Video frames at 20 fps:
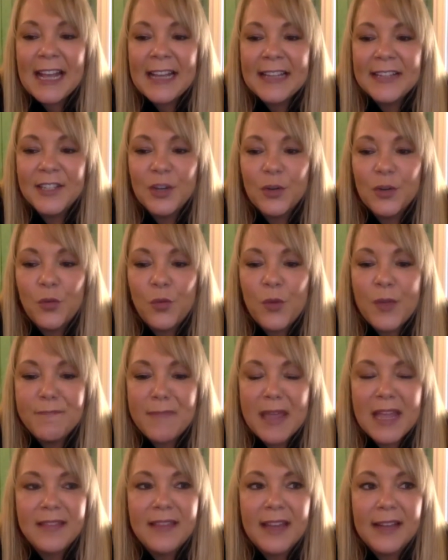And
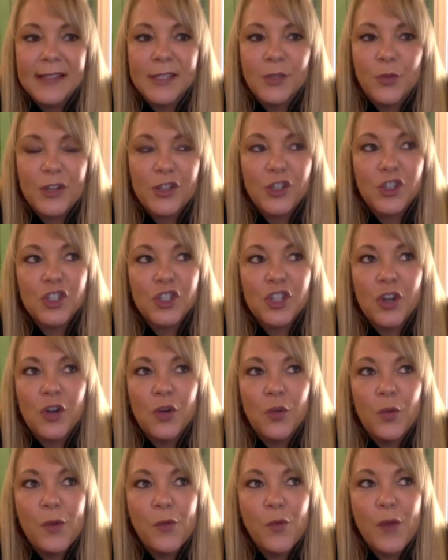we made that switch.
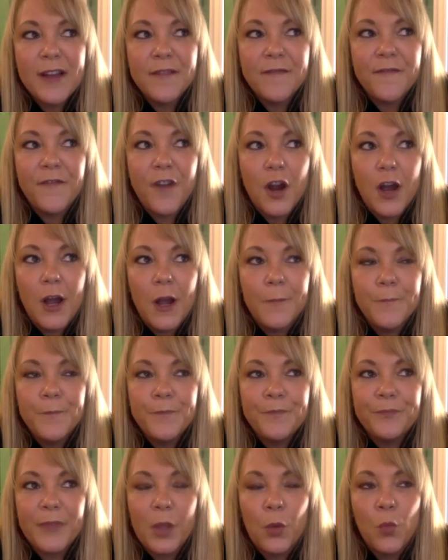So we went
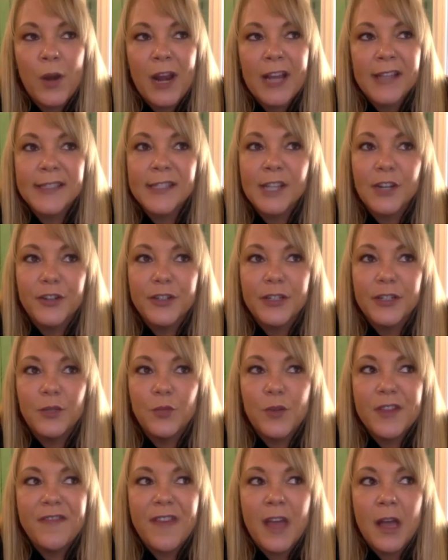from when I
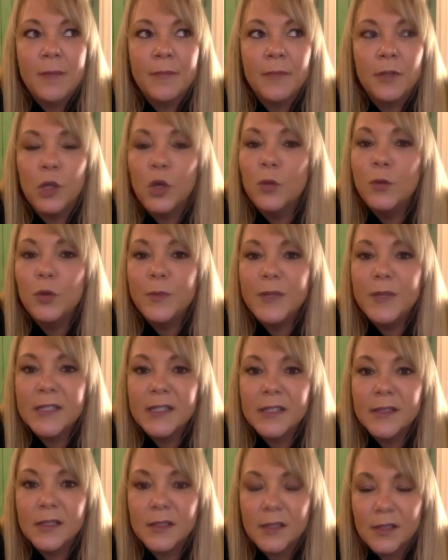started with them,
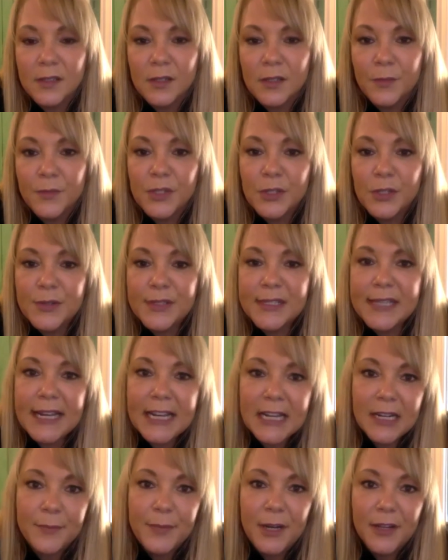global business systems,
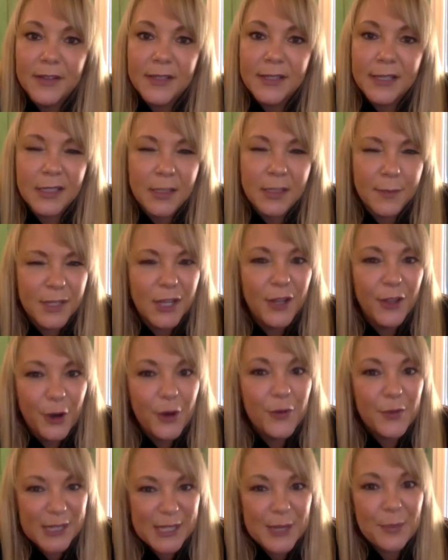to setting up all the
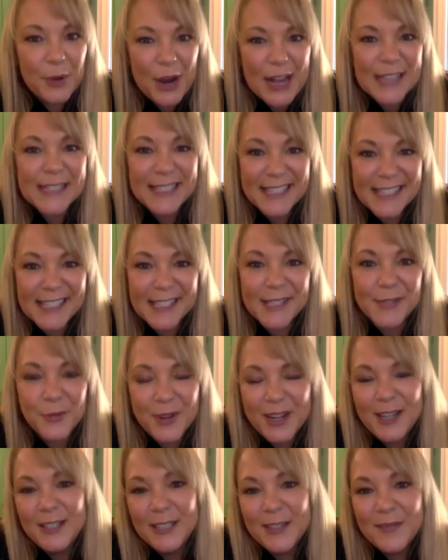systems, although it was the
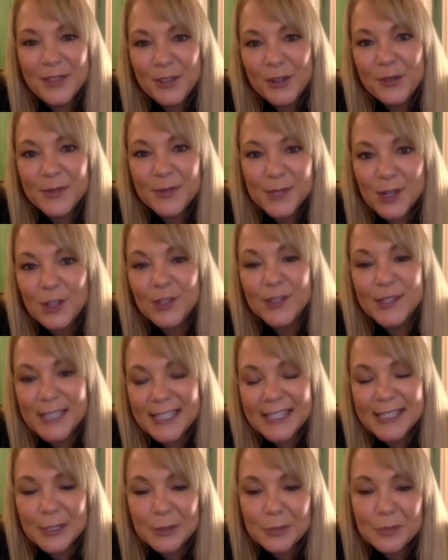process as well, even though it was
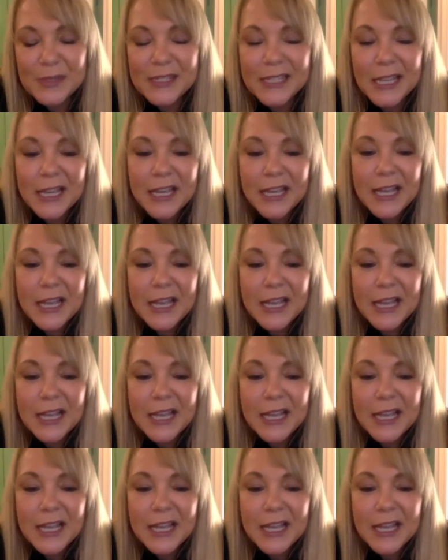called systems.